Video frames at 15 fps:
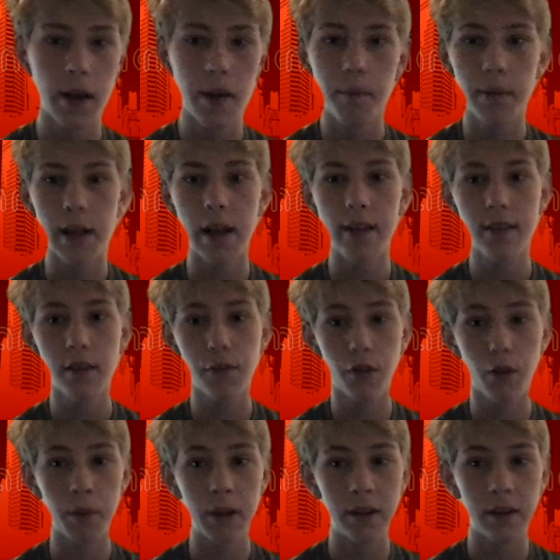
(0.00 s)
But that's it for
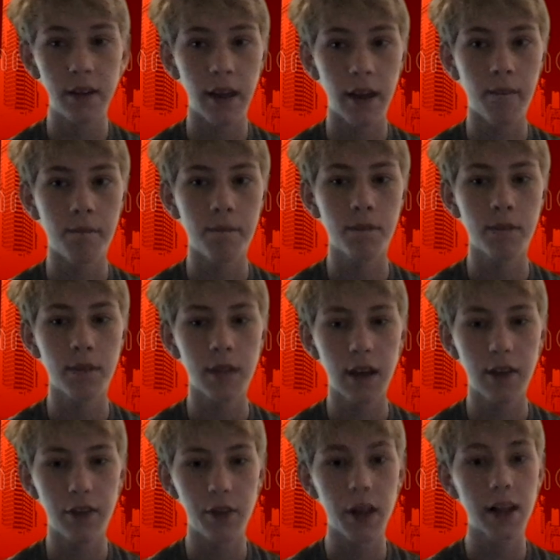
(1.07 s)
me today. If
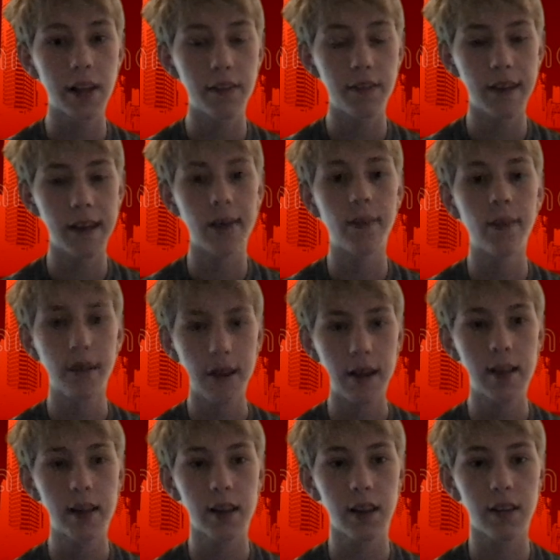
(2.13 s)
you liked the video, hit
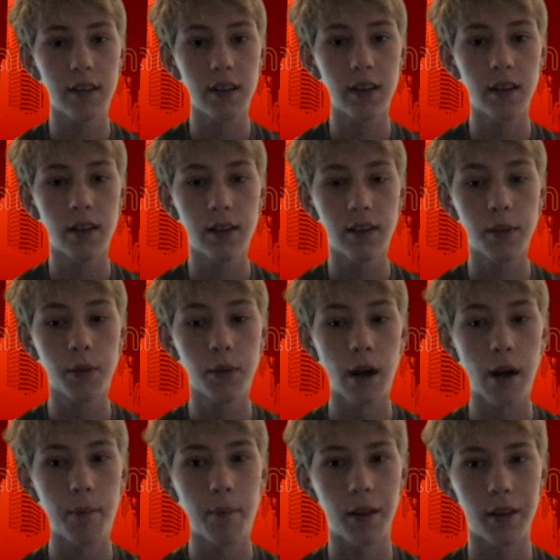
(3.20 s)
the subscribe
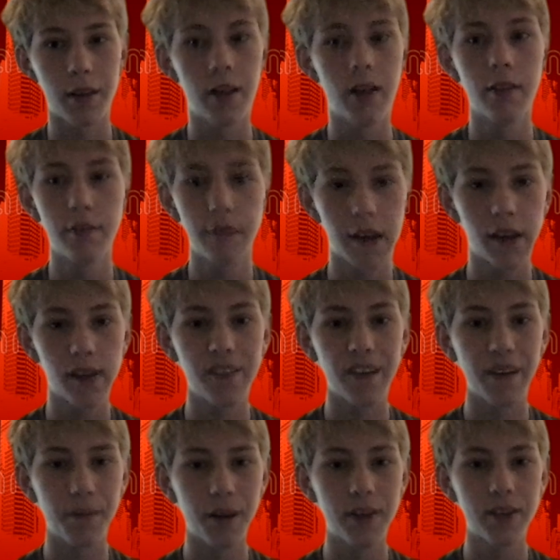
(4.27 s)
button. Thank you very
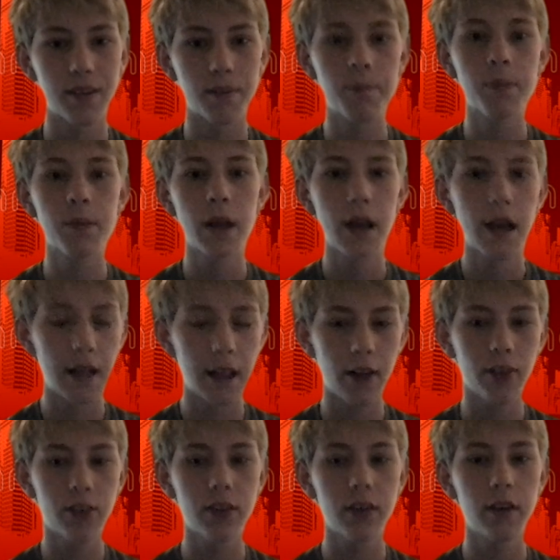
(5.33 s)
much, and I'll
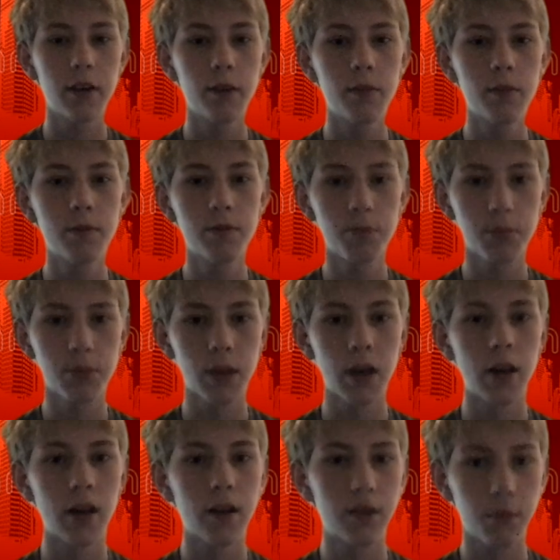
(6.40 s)
see you
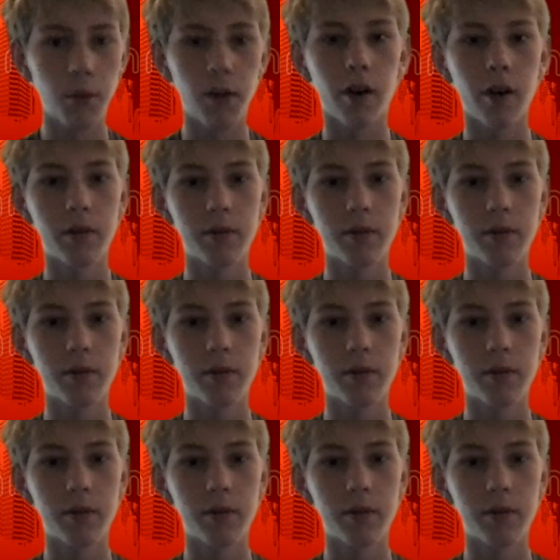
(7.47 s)
tomorrow.